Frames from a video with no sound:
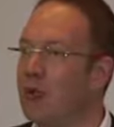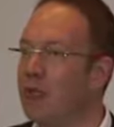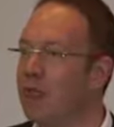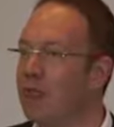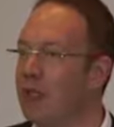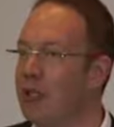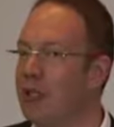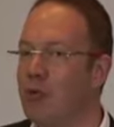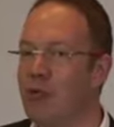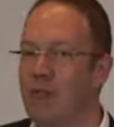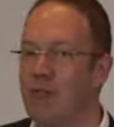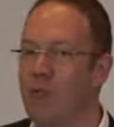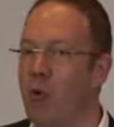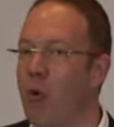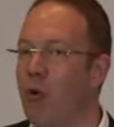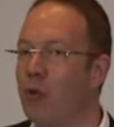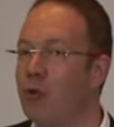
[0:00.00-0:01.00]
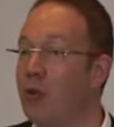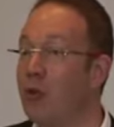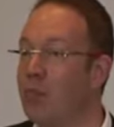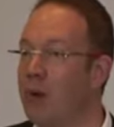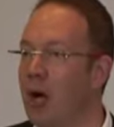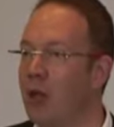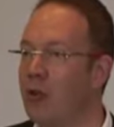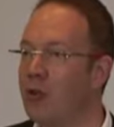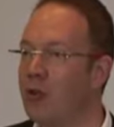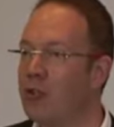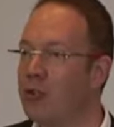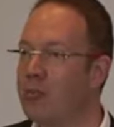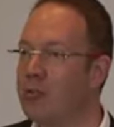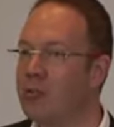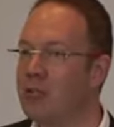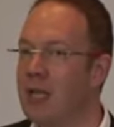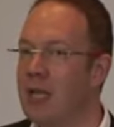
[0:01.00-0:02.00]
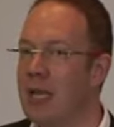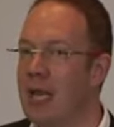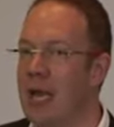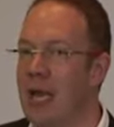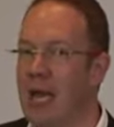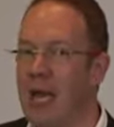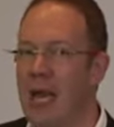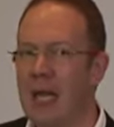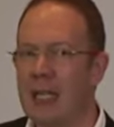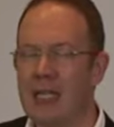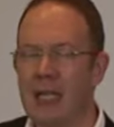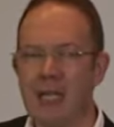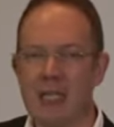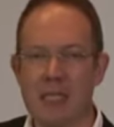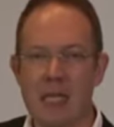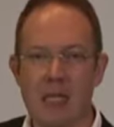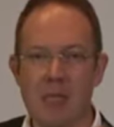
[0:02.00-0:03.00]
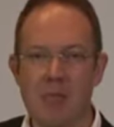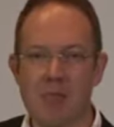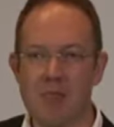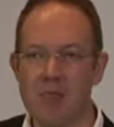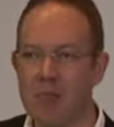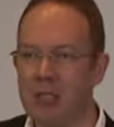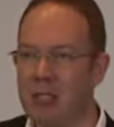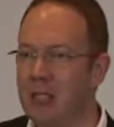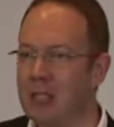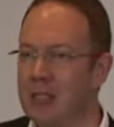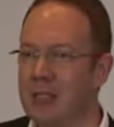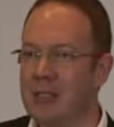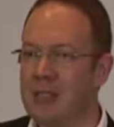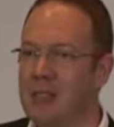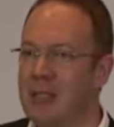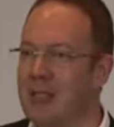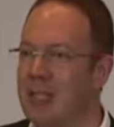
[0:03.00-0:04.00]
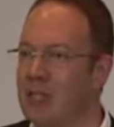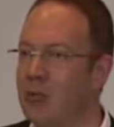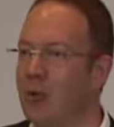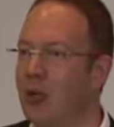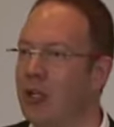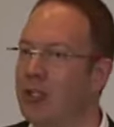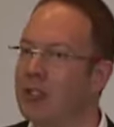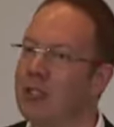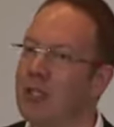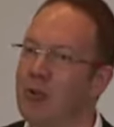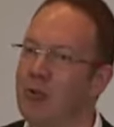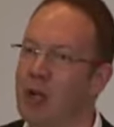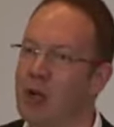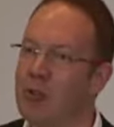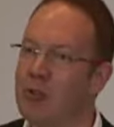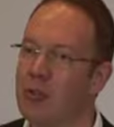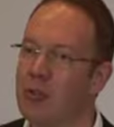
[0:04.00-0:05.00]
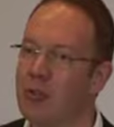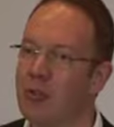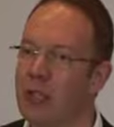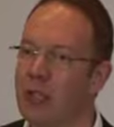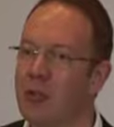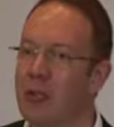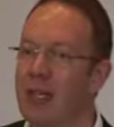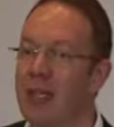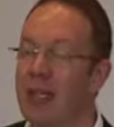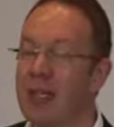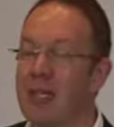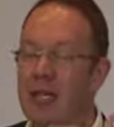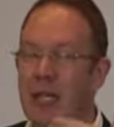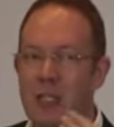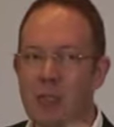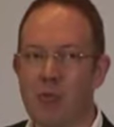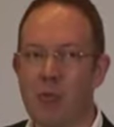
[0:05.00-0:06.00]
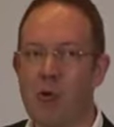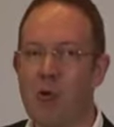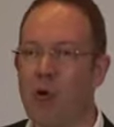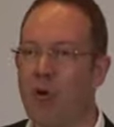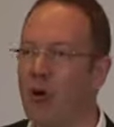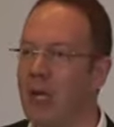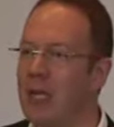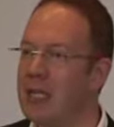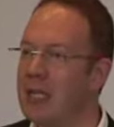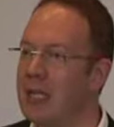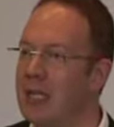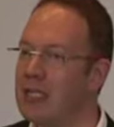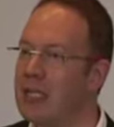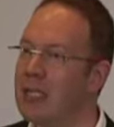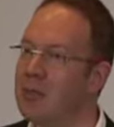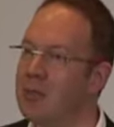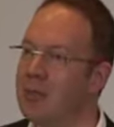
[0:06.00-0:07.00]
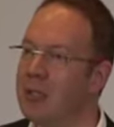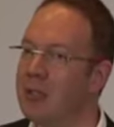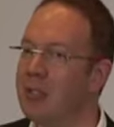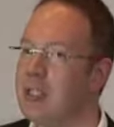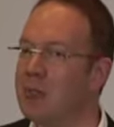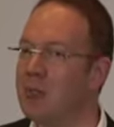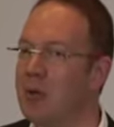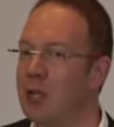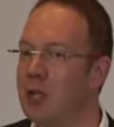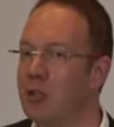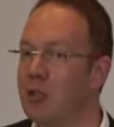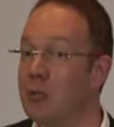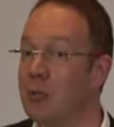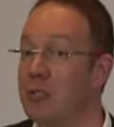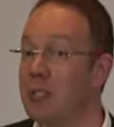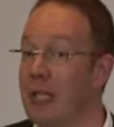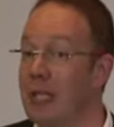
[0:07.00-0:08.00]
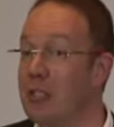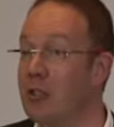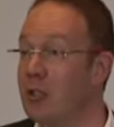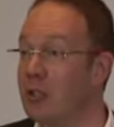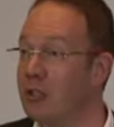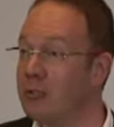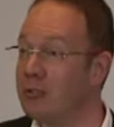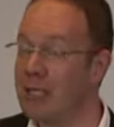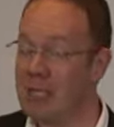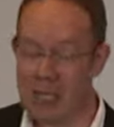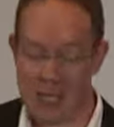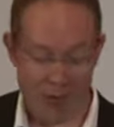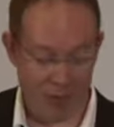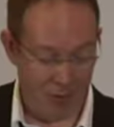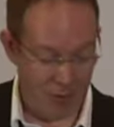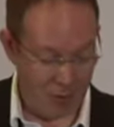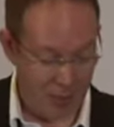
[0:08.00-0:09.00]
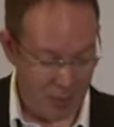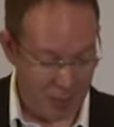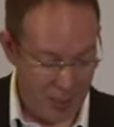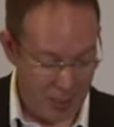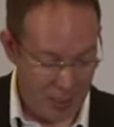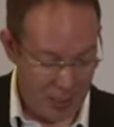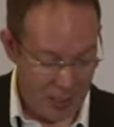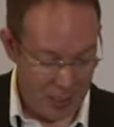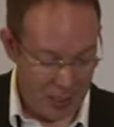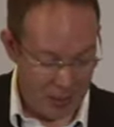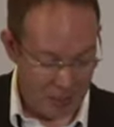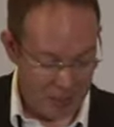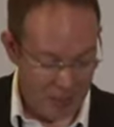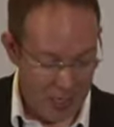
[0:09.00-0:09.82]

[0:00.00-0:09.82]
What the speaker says: or 3 or 4 new partnerships and build networks around you so that you can then explore and build these partnerships later on after the summit has ended.